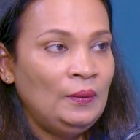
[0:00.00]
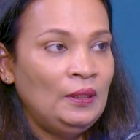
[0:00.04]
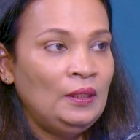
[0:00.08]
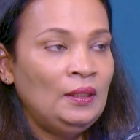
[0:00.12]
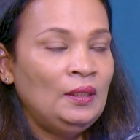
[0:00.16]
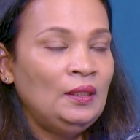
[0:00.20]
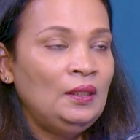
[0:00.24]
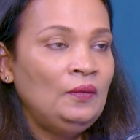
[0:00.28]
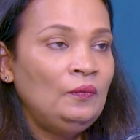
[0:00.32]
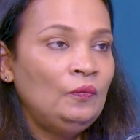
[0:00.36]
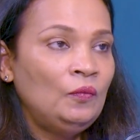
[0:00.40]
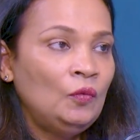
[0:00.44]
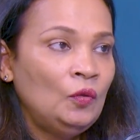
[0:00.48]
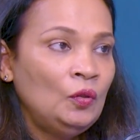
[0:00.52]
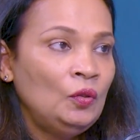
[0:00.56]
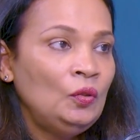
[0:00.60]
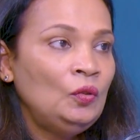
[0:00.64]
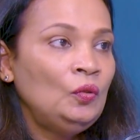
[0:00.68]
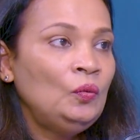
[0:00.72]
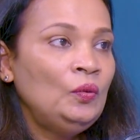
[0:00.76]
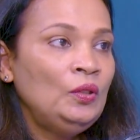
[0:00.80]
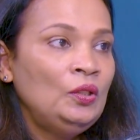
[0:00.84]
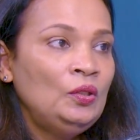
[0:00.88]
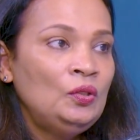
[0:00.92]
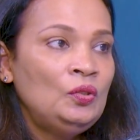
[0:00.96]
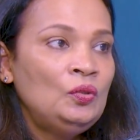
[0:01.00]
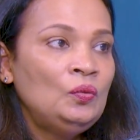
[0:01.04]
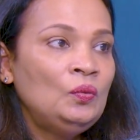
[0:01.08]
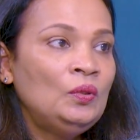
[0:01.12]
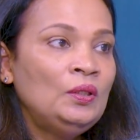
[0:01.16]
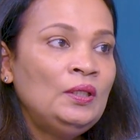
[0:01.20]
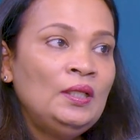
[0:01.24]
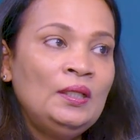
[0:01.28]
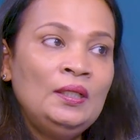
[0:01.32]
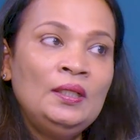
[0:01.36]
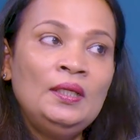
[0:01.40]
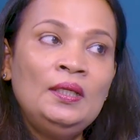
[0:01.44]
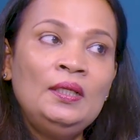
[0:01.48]
And I want to ensure
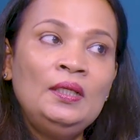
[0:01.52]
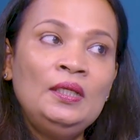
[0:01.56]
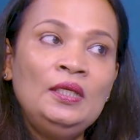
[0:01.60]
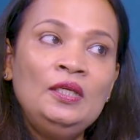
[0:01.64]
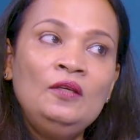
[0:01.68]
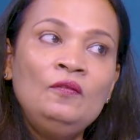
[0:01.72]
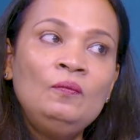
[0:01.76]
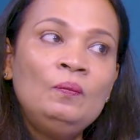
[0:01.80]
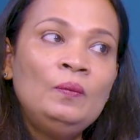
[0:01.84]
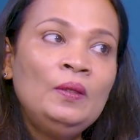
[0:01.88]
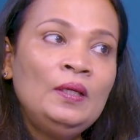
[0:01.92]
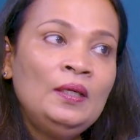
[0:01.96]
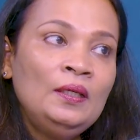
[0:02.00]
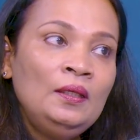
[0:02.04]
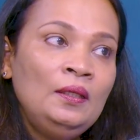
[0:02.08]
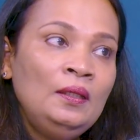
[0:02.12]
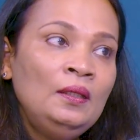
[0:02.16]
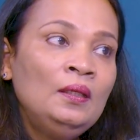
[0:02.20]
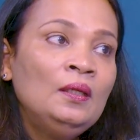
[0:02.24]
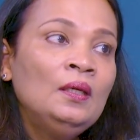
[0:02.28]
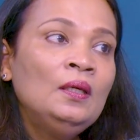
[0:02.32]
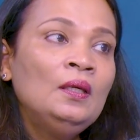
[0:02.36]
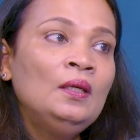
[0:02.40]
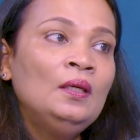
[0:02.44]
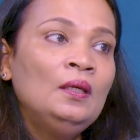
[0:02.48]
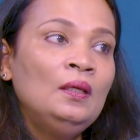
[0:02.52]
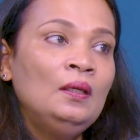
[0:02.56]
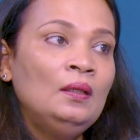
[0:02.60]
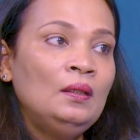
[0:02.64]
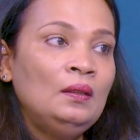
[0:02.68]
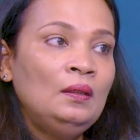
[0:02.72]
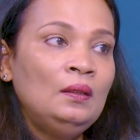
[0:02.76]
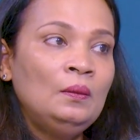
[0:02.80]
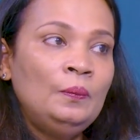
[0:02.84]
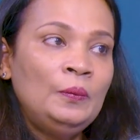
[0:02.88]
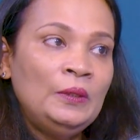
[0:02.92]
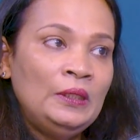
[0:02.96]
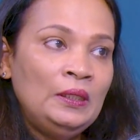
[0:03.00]
that I leave by
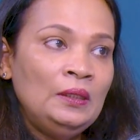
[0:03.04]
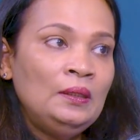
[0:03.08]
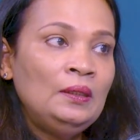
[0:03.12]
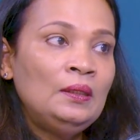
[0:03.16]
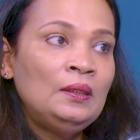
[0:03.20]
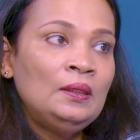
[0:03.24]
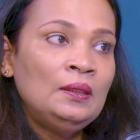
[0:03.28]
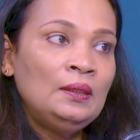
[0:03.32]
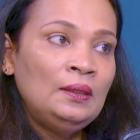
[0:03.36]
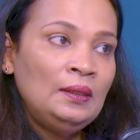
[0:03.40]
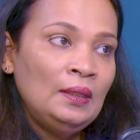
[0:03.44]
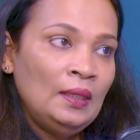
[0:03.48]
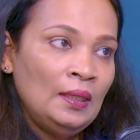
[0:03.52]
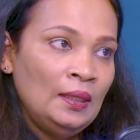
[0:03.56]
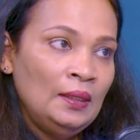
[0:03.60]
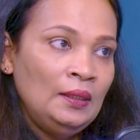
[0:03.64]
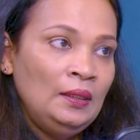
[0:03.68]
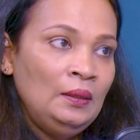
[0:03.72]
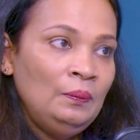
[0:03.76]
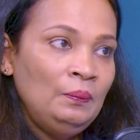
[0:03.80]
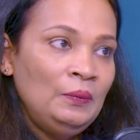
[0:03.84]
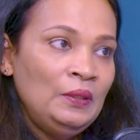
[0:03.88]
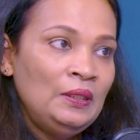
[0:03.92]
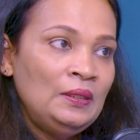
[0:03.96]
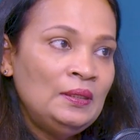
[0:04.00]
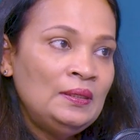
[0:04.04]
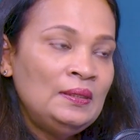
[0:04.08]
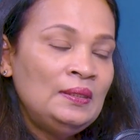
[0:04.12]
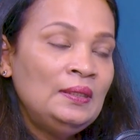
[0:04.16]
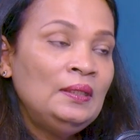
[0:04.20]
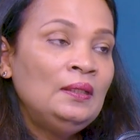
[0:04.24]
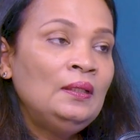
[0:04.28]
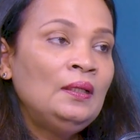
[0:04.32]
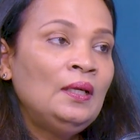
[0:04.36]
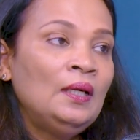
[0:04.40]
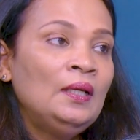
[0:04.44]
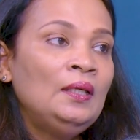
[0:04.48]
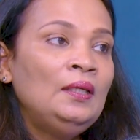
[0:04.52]
the particular time, because
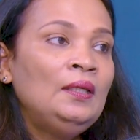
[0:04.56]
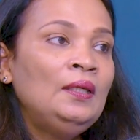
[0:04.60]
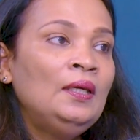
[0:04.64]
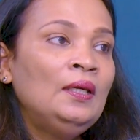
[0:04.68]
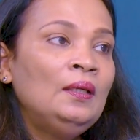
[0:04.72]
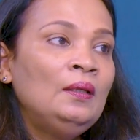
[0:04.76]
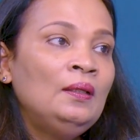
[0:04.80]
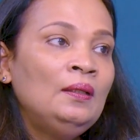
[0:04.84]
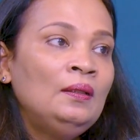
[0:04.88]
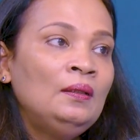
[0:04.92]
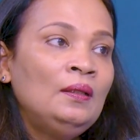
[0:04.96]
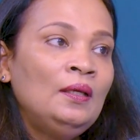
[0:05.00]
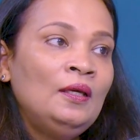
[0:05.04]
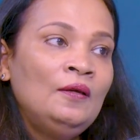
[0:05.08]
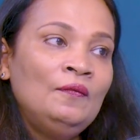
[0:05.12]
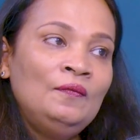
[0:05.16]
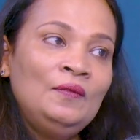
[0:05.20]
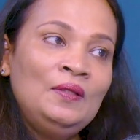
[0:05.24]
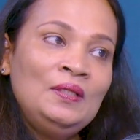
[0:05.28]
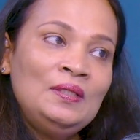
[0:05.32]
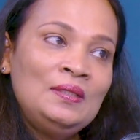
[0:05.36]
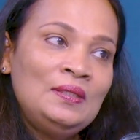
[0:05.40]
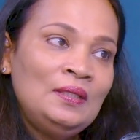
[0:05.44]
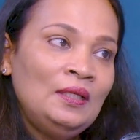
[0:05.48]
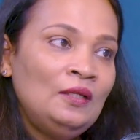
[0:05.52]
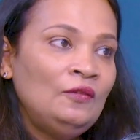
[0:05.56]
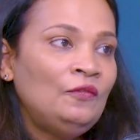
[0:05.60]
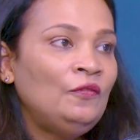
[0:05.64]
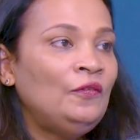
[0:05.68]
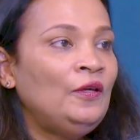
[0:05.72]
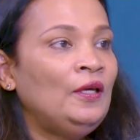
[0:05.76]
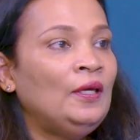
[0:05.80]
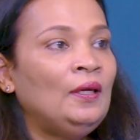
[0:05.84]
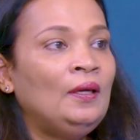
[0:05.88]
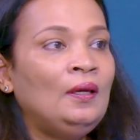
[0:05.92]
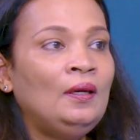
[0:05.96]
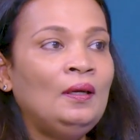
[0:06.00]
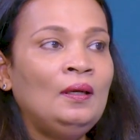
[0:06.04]
then I can have the
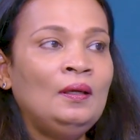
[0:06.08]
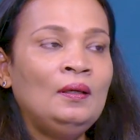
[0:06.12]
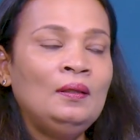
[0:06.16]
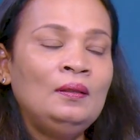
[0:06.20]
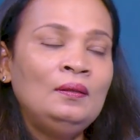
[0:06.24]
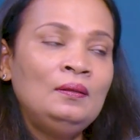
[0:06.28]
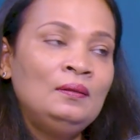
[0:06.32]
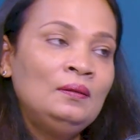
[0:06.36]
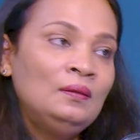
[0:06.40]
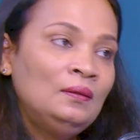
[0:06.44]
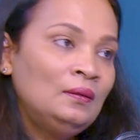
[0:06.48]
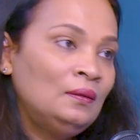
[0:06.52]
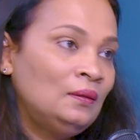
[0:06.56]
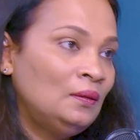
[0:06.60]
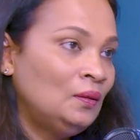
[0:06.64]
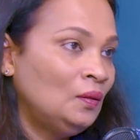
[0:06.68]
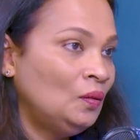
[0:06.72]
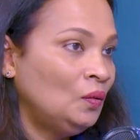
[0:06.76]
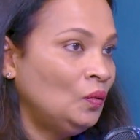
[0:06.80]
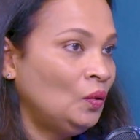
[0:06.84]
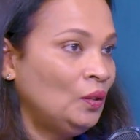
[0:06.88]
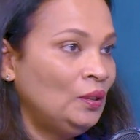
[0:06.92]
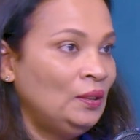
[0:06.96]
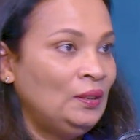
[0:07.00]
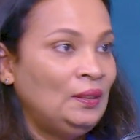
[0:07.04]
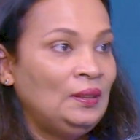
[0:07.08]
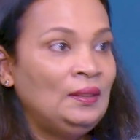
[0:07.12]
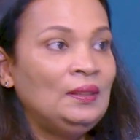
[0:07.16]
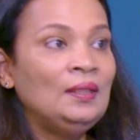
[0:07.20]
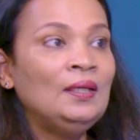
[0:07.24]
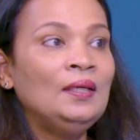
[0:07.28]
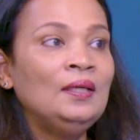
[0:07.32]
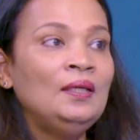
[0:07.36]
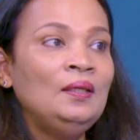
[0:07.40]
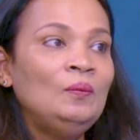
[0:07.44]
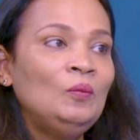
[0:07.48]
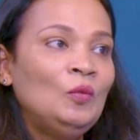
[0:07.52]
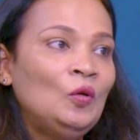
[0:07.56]
self-care, quality
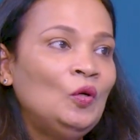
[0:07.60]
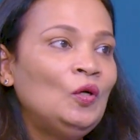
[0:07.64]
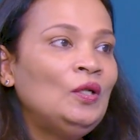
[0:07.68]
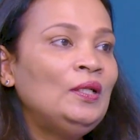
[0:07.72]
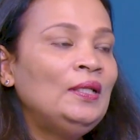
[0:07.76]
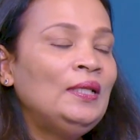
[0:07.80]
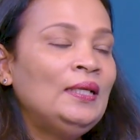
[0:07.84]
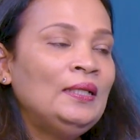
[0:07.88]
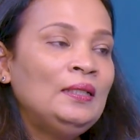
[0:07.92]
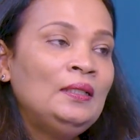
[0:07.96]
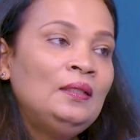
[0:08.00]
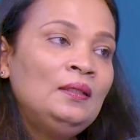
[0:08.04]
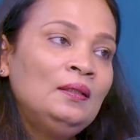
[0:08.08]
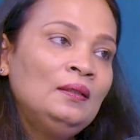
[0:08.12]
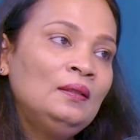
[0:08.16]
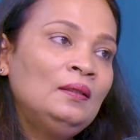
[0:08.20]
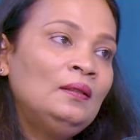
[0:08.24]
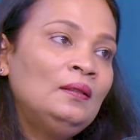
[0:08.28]
time, all that